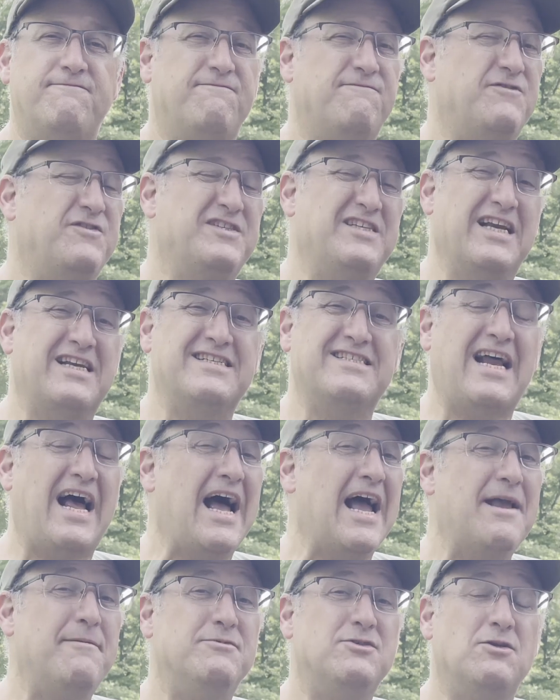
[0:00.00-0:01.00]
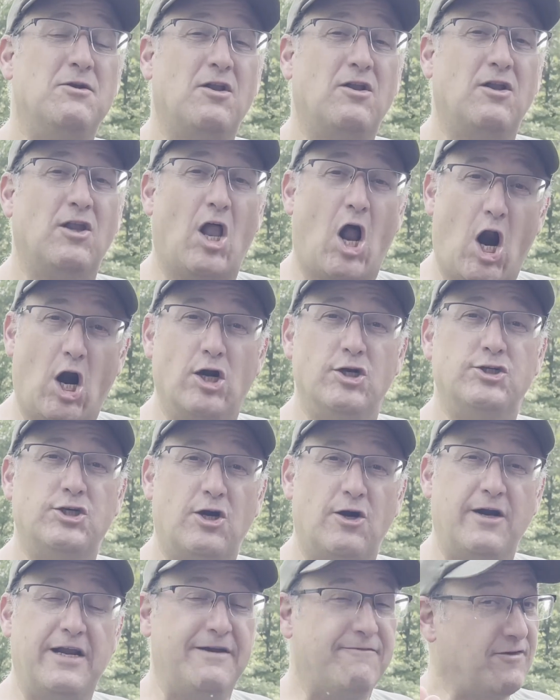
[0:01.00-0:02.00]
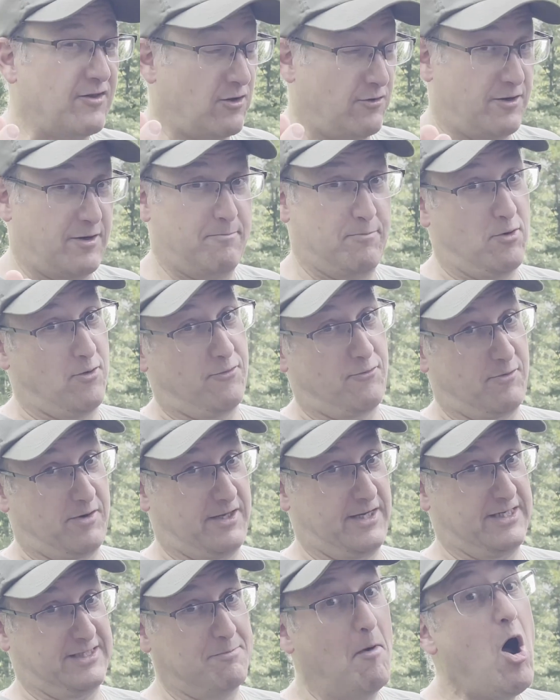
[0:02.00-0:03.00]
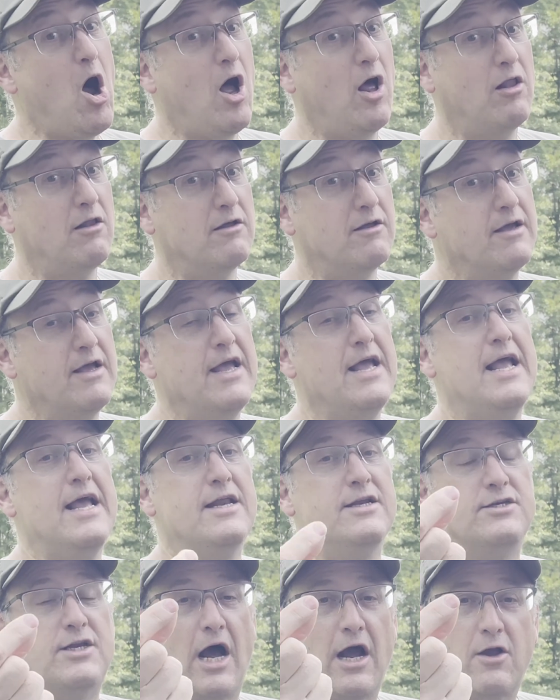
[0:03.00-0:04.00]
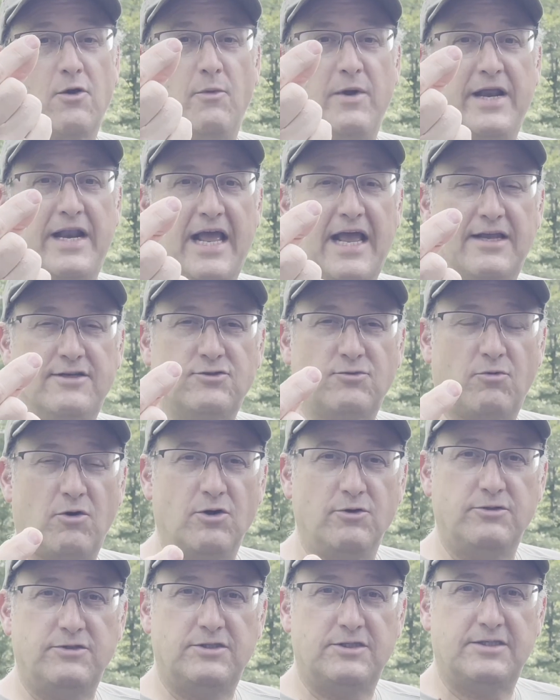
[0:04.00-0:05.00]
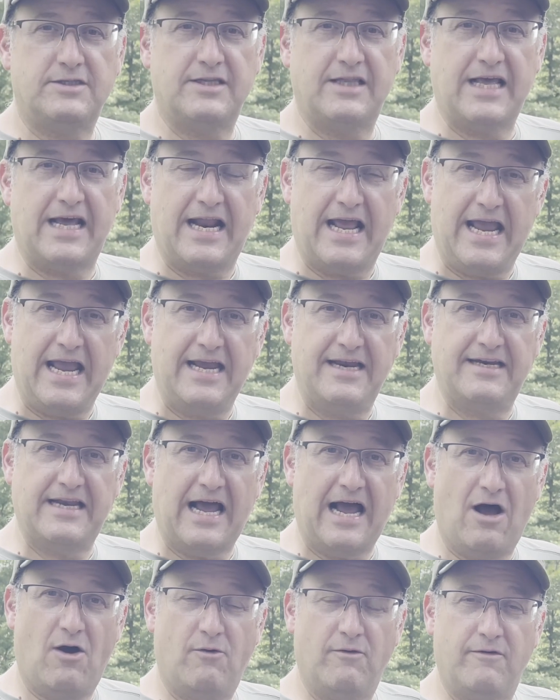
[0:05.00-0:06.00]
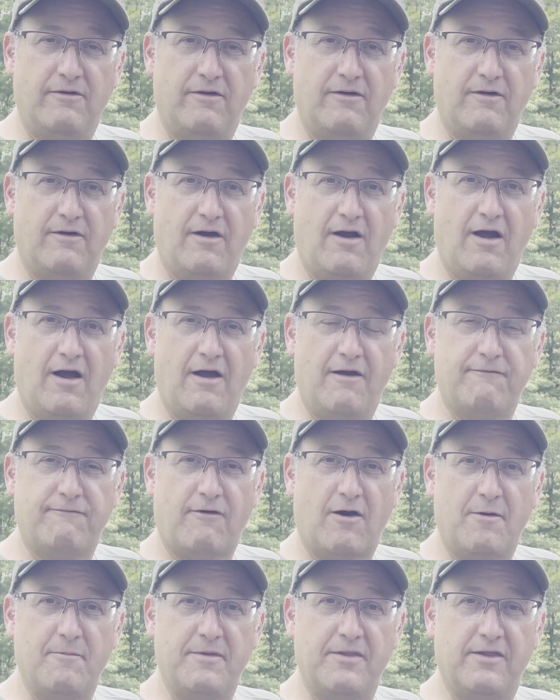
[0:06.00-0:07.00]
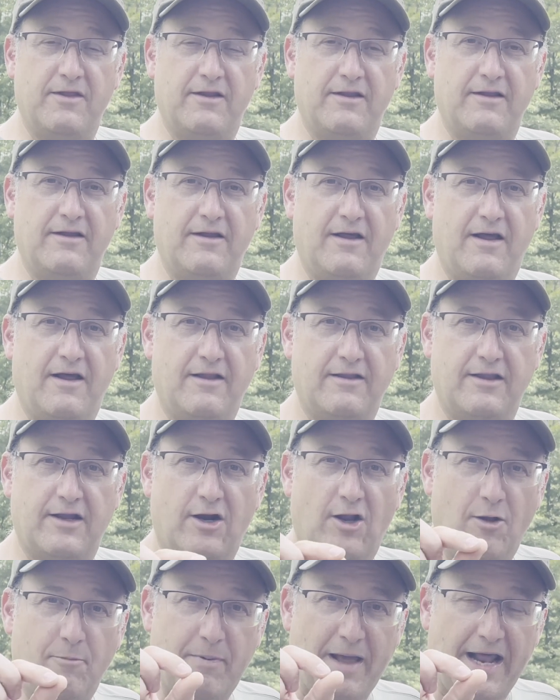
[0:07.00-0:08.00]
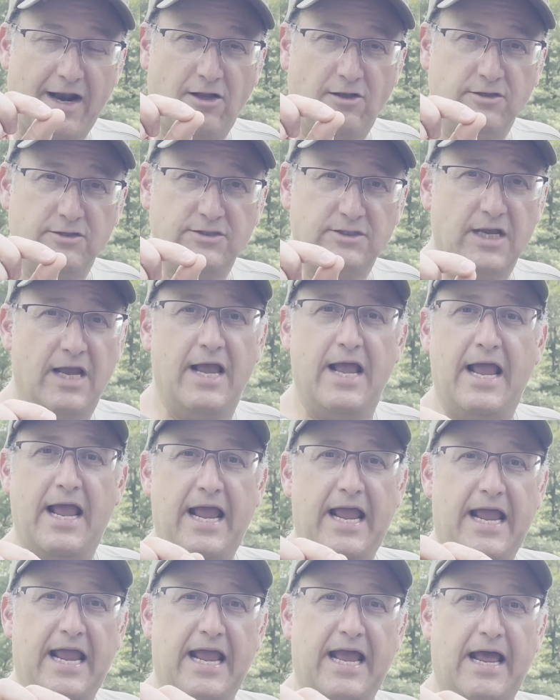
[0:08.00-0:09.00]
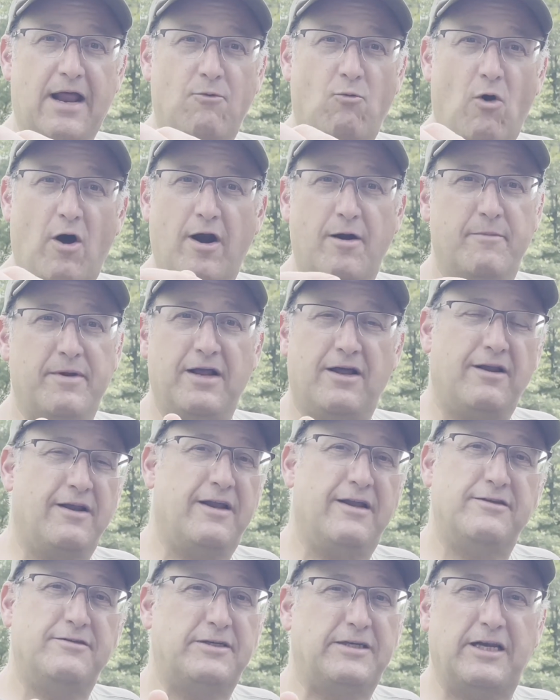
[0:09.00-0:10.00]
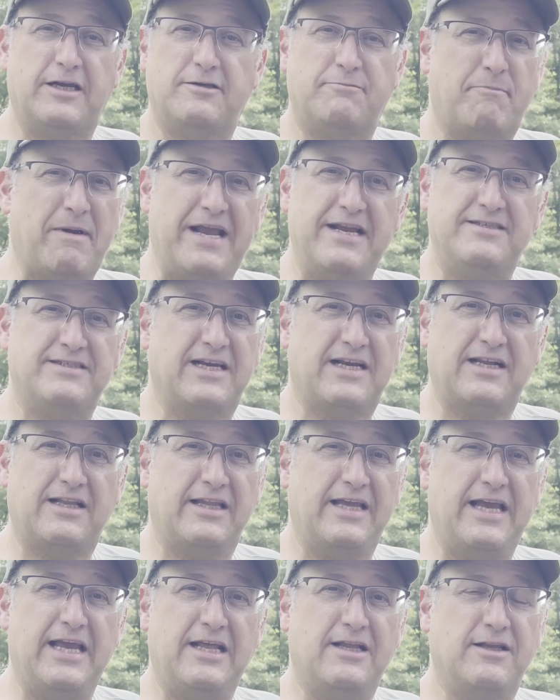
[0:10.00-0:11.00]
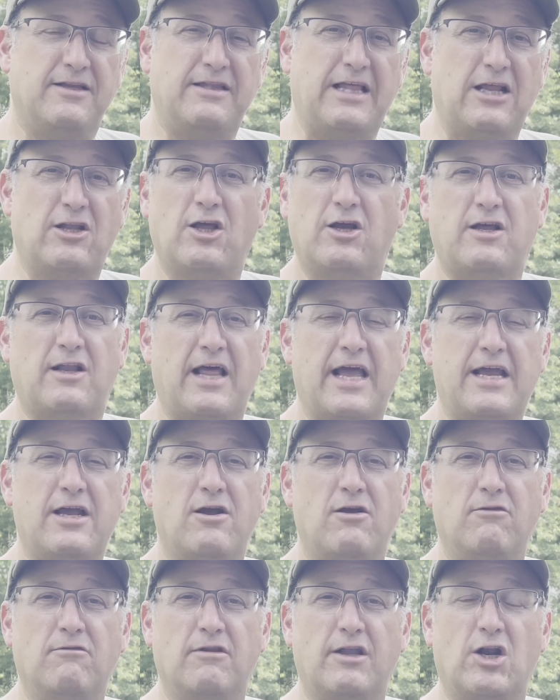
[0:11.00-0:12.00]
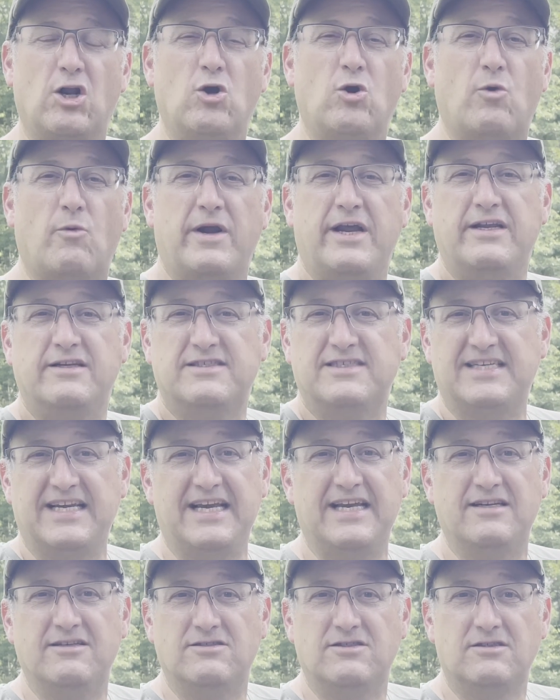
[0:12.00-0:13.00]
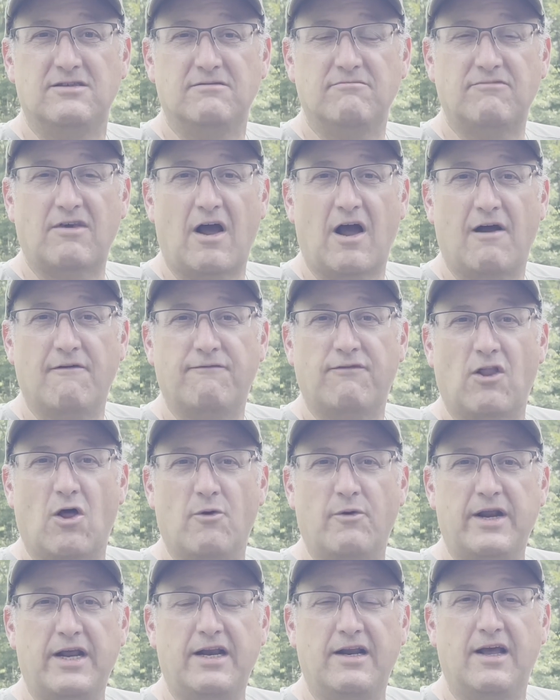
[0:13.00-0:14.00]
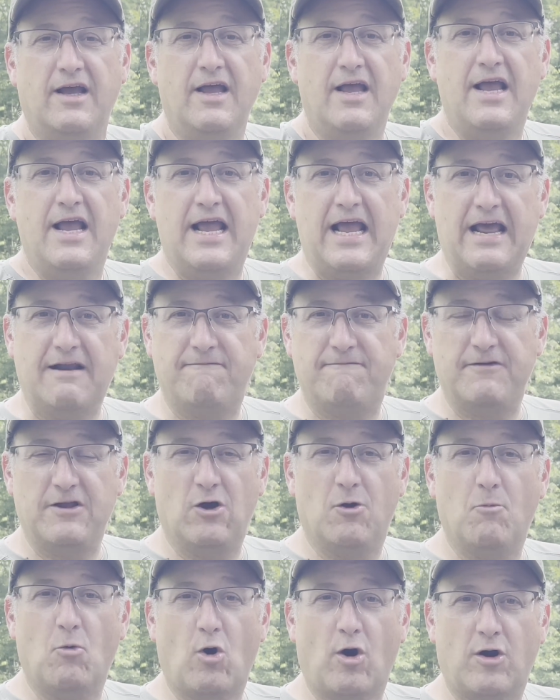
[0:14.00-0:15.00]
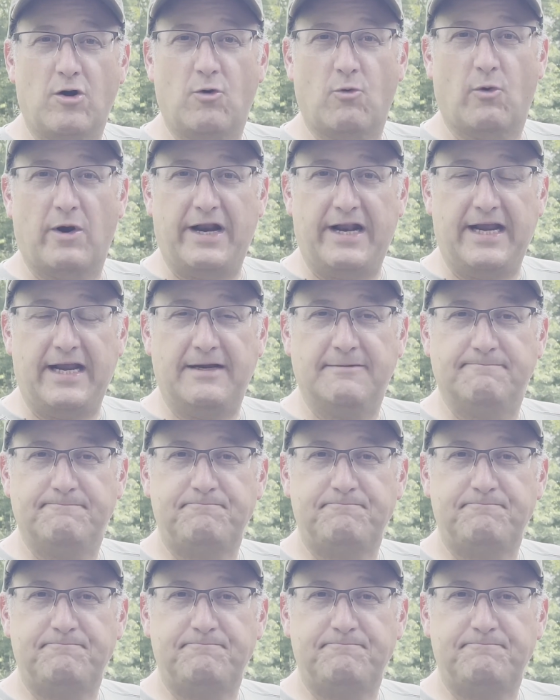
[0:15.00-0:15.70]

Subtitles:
6 times larger, even though they're both really small. Duckweed has roots that hang down from the little petals, and watermeal is just basically, they look like little green seeds floating and feel more gritty.